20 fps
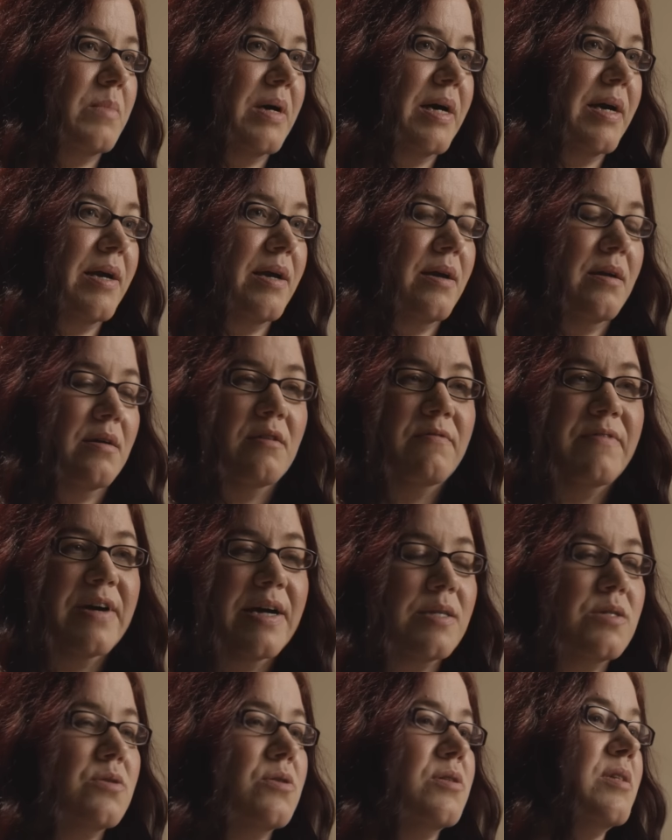My
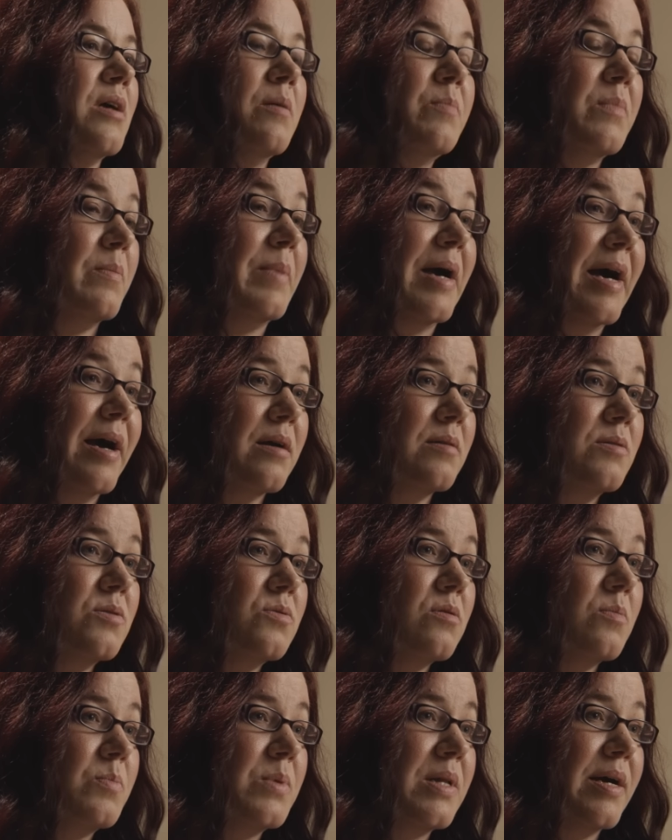advisor sent me back
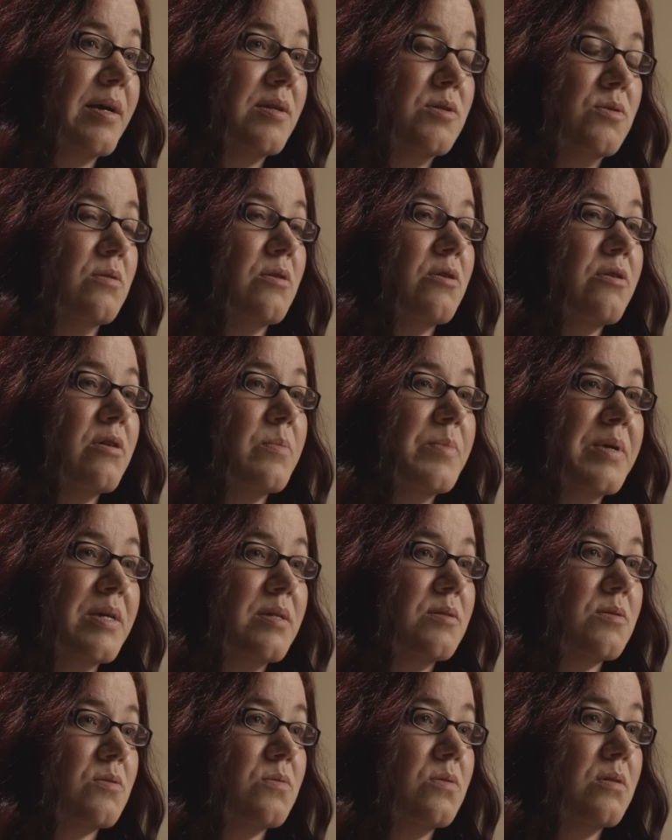to apply to a
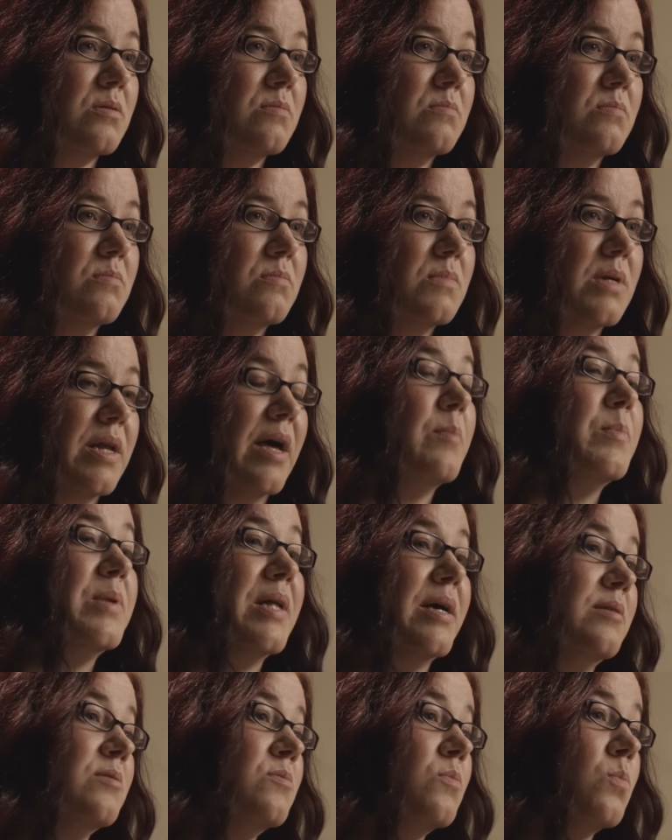Caribbean school and I
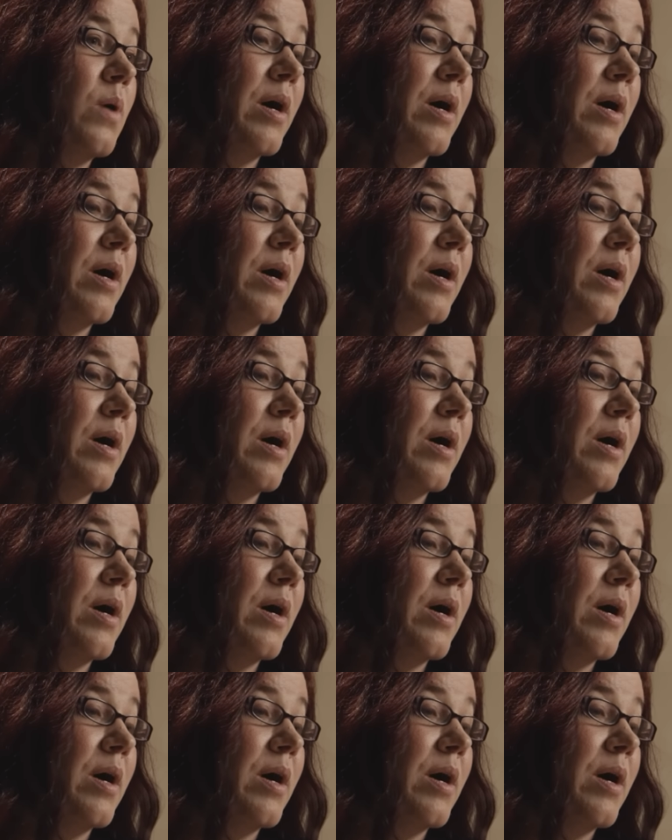applied to